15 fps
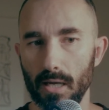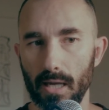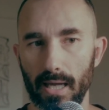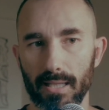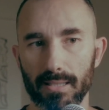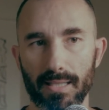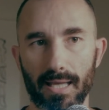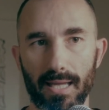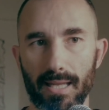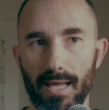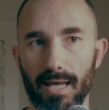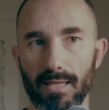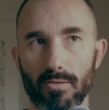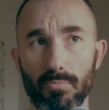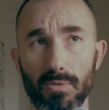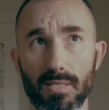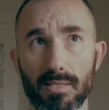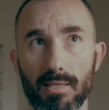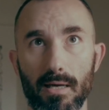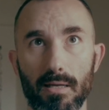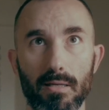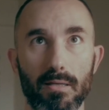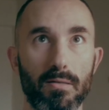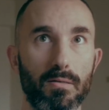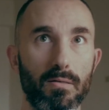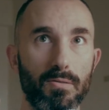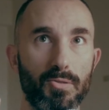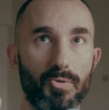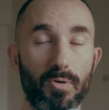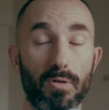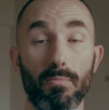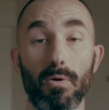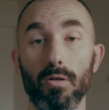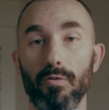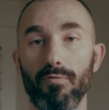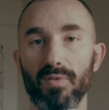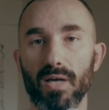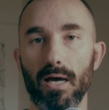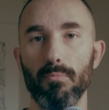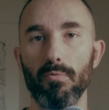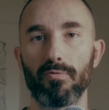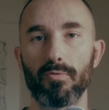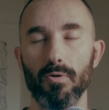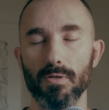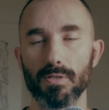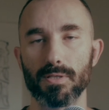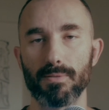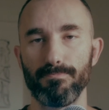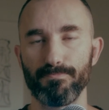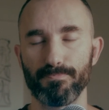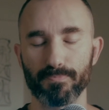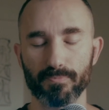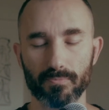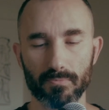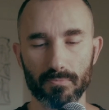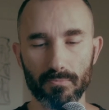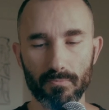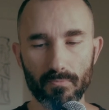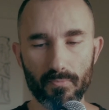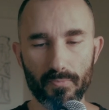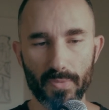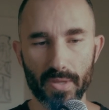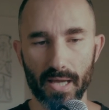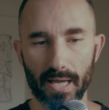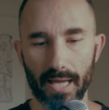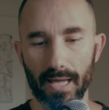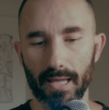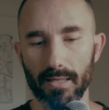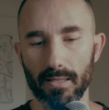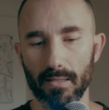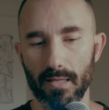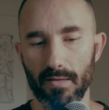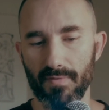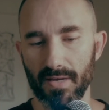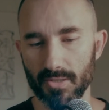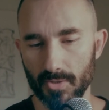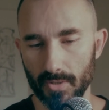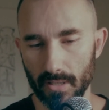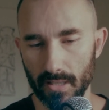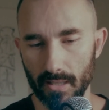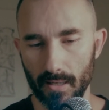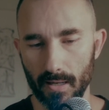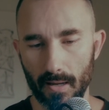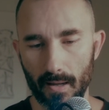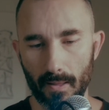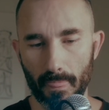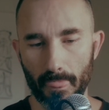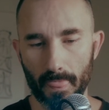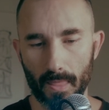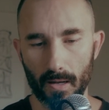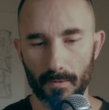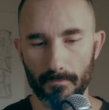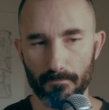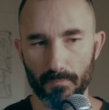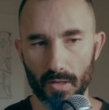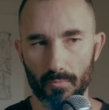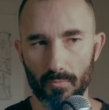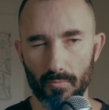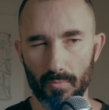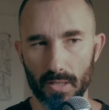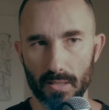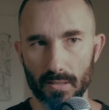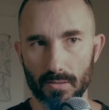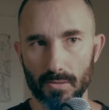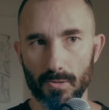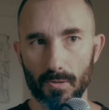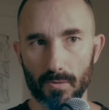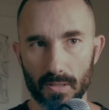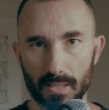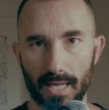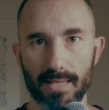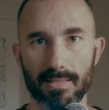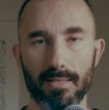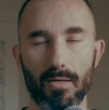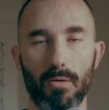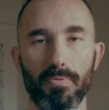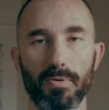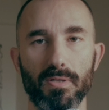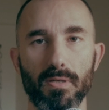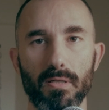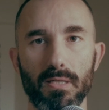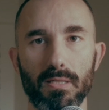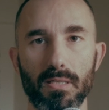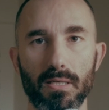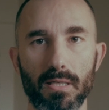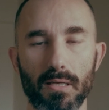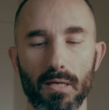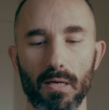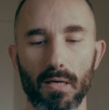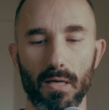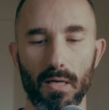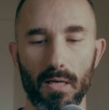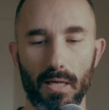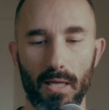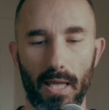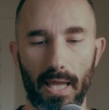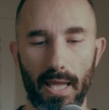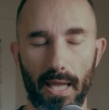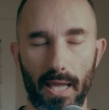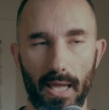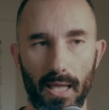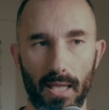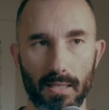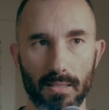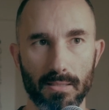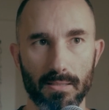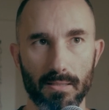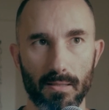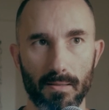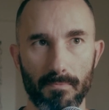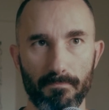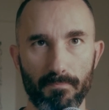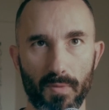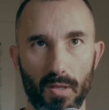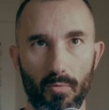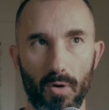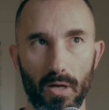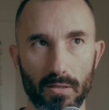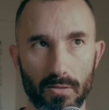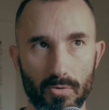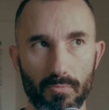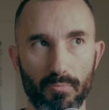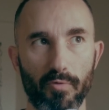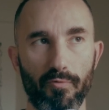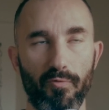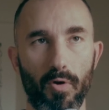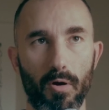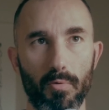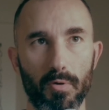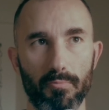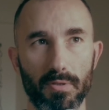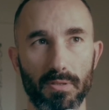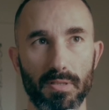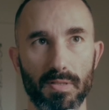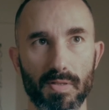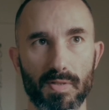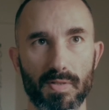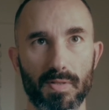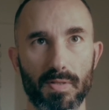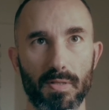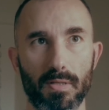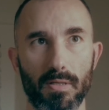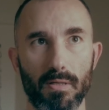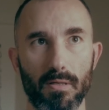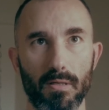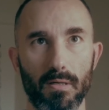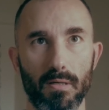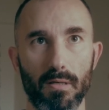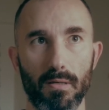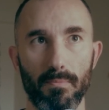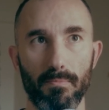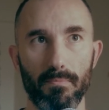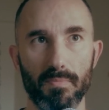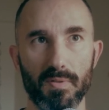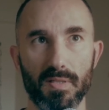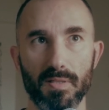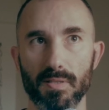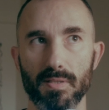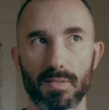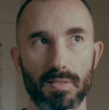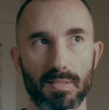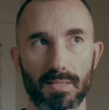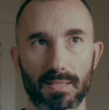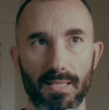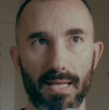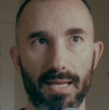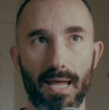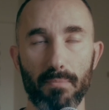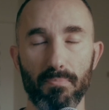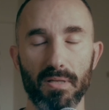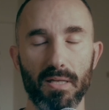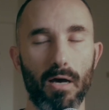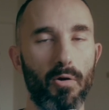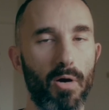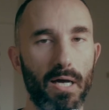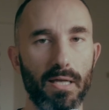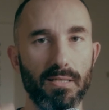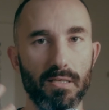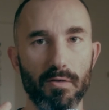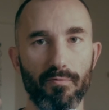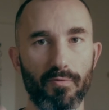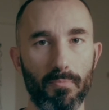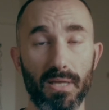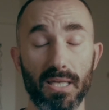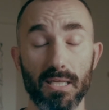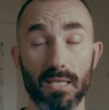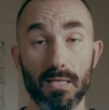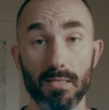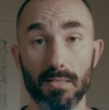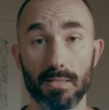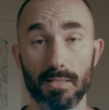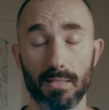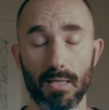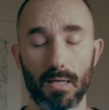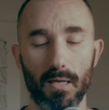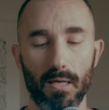And that had to be decided in a short amount of time, of course. And eventually we took it as an opportunity and wanted to move forward with this, since that had been our idea for many years.